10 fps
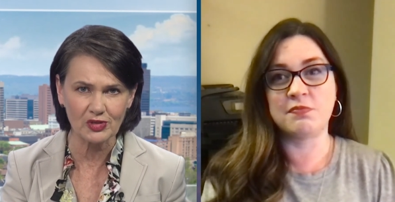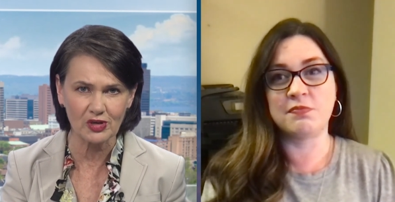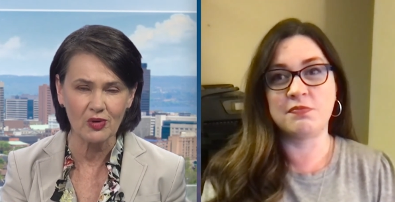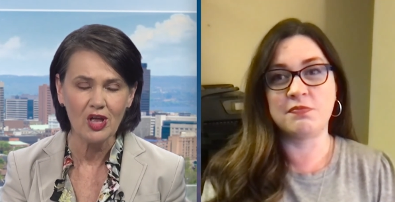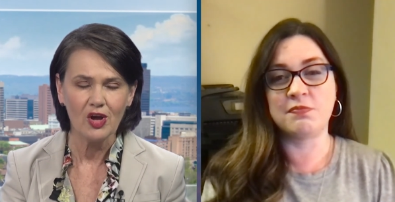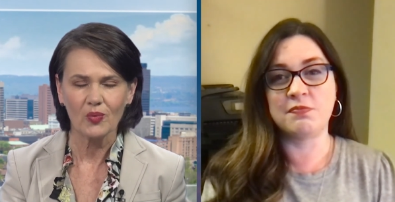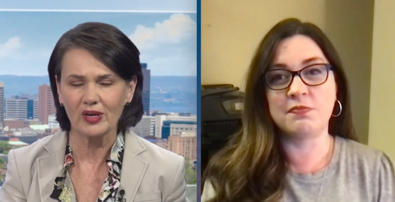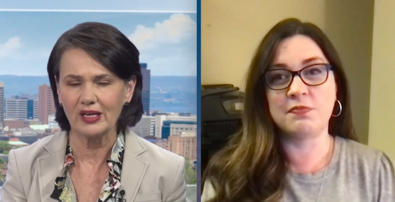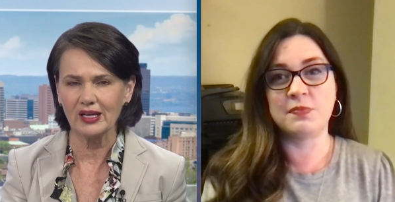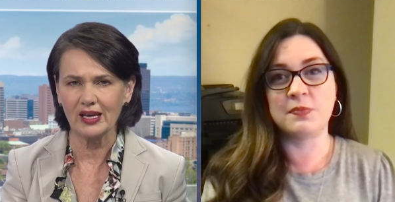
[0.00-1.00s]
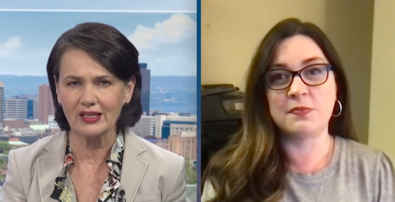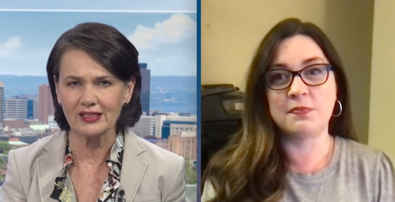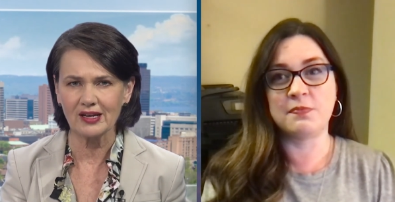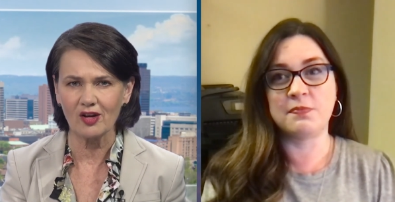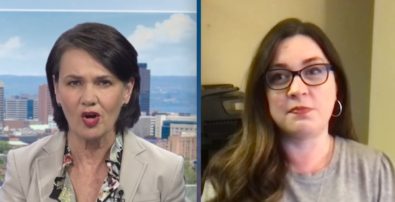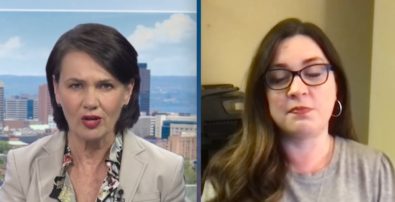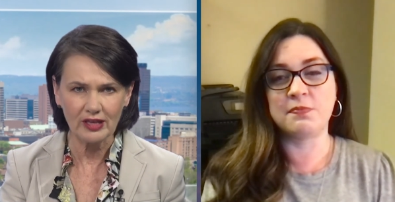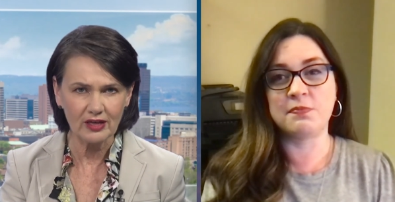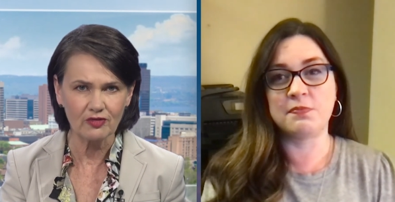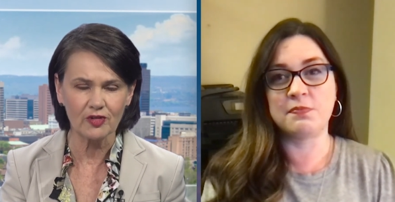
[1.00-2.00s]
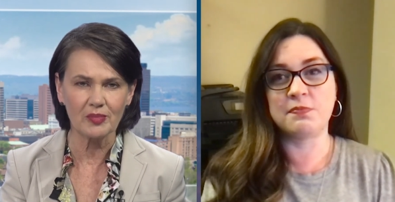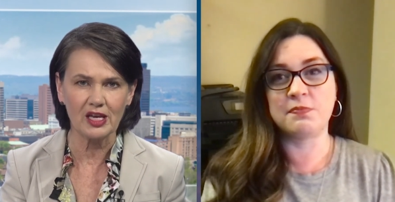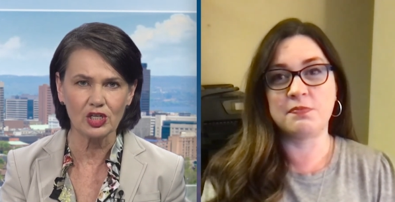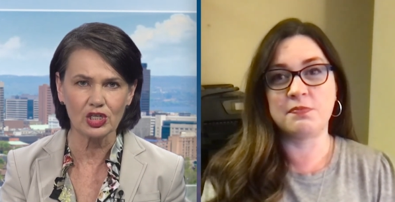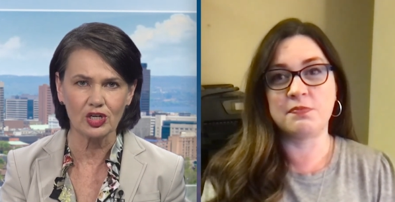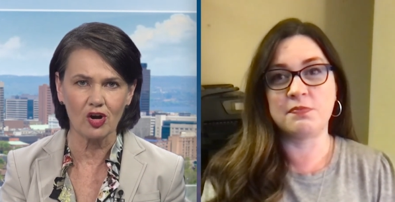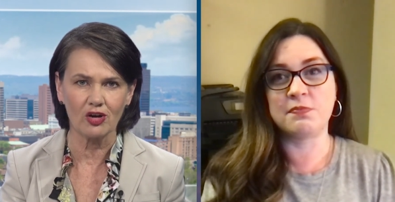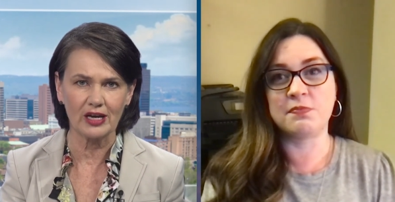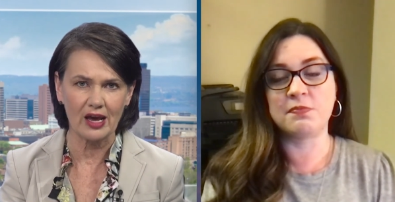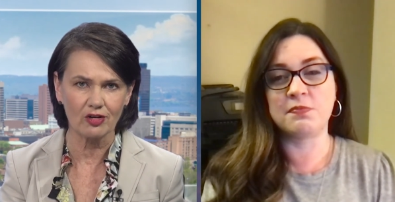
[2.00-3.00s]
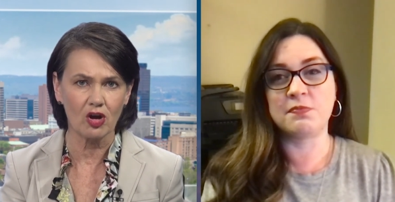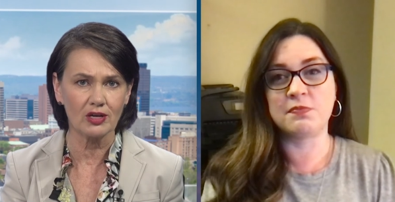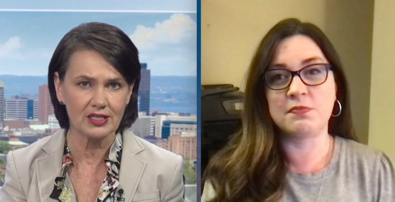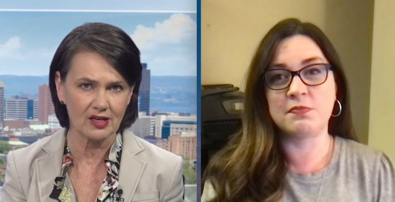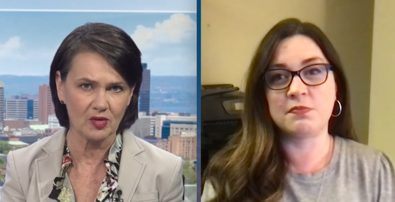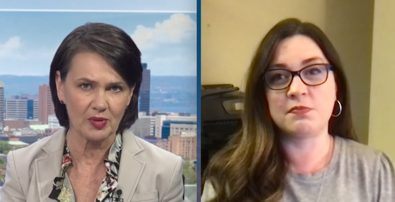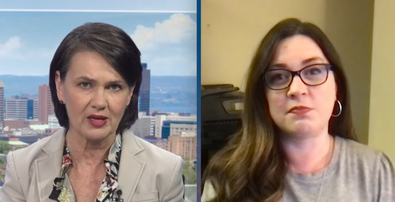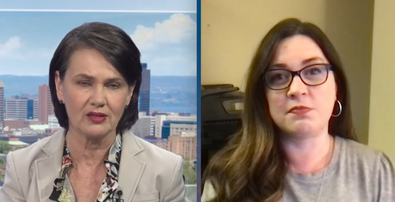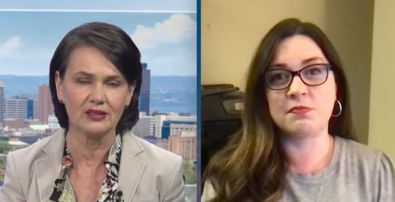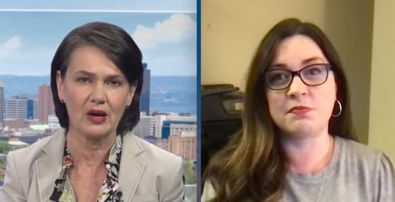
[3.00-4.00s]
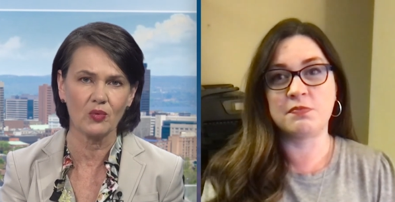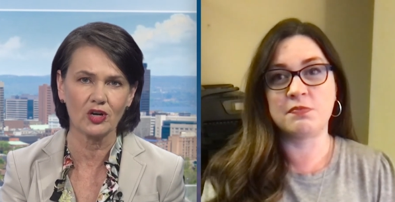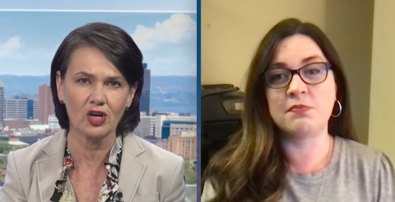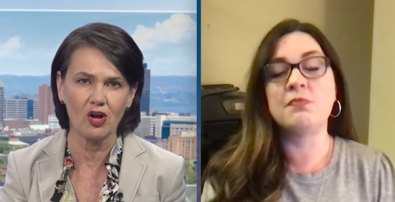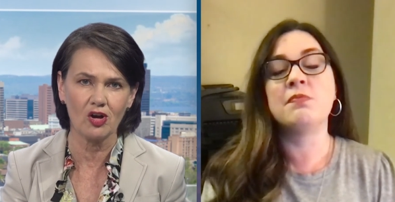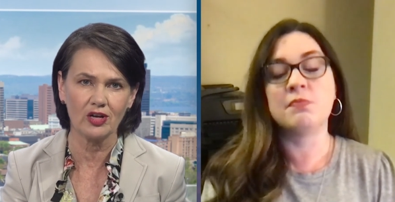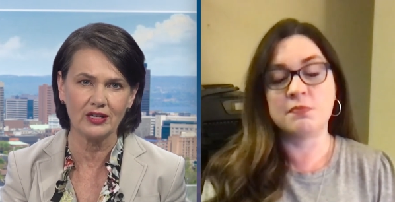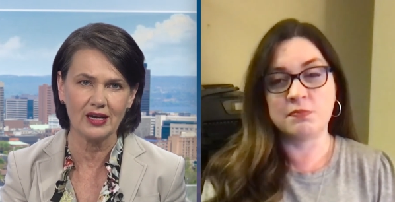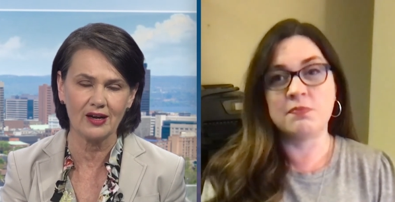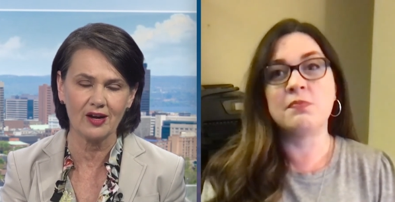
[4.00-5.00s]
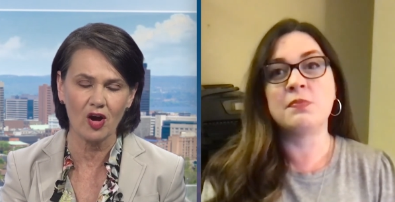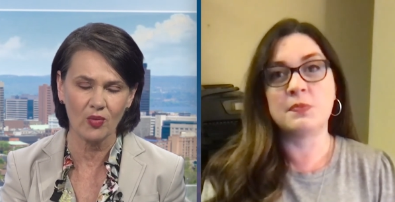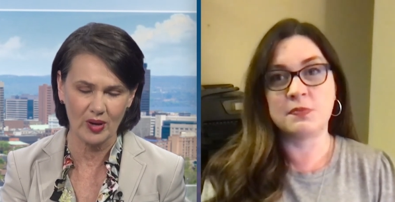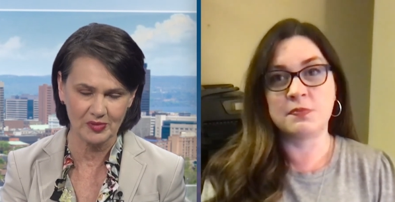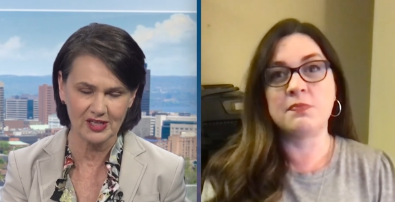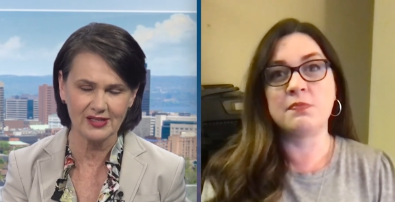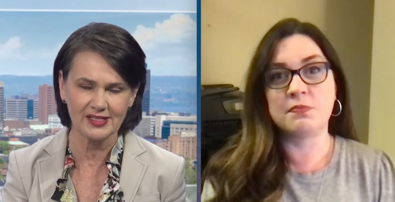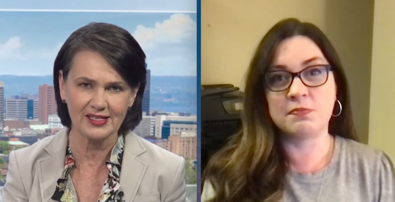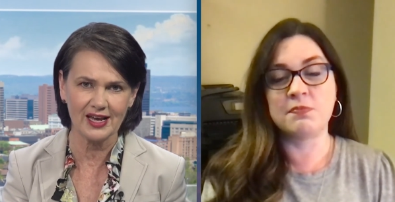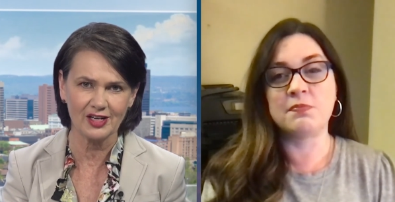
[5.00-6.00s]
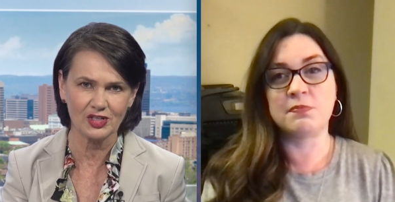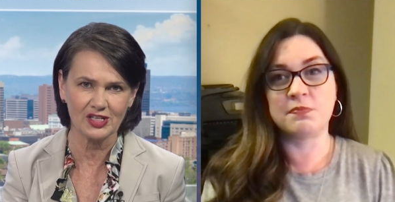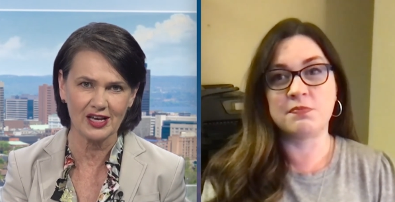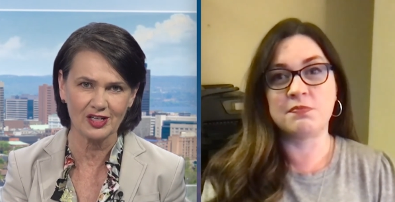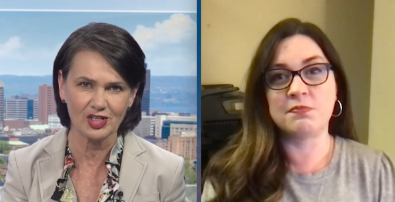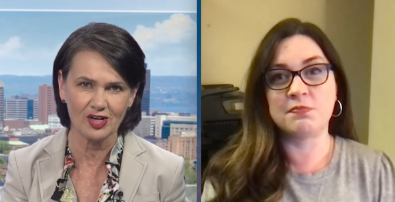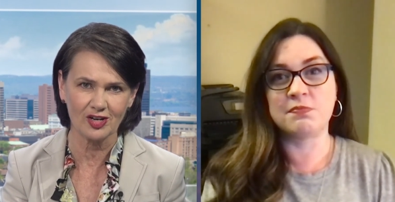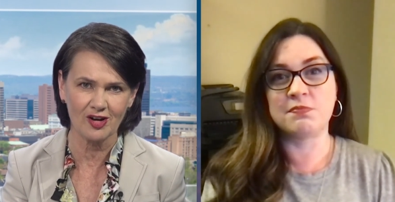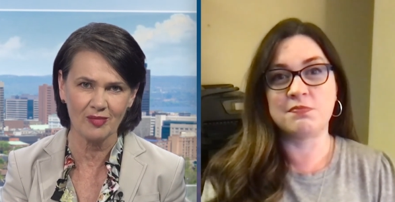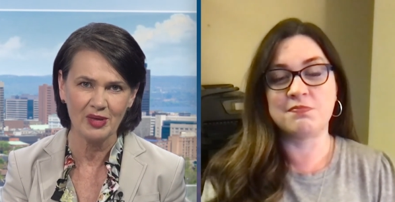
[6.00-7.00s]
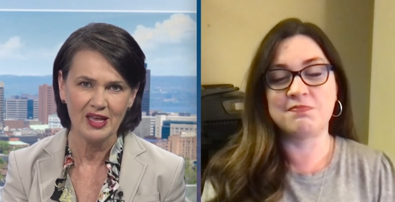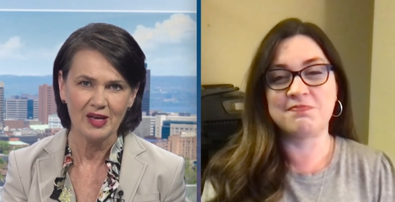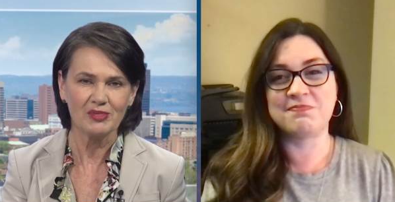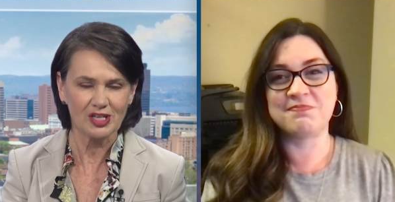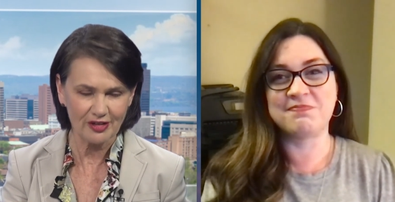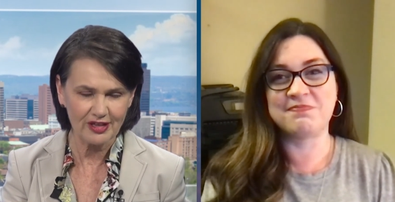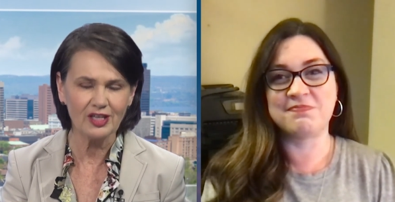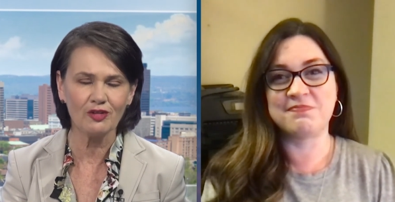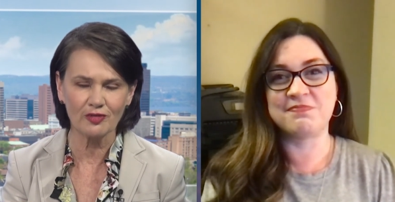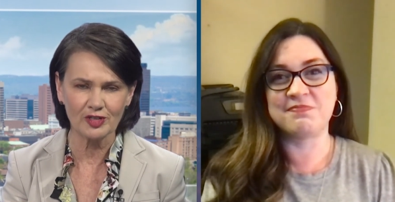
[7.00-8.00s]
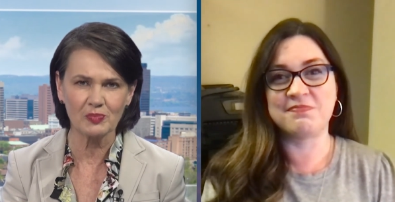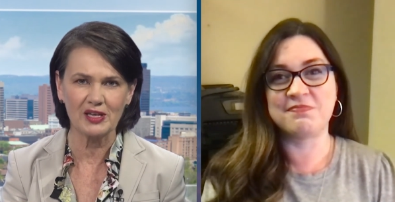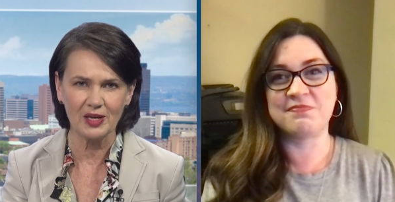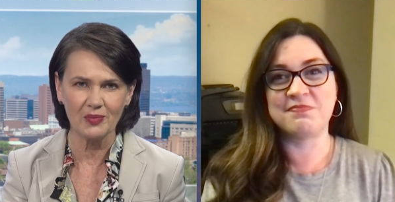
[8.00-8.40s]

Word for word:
Speaker 1: So we're going to get all the information on how to contact the PAIL Network on our website, chch.com. Michelle, thank you for speaking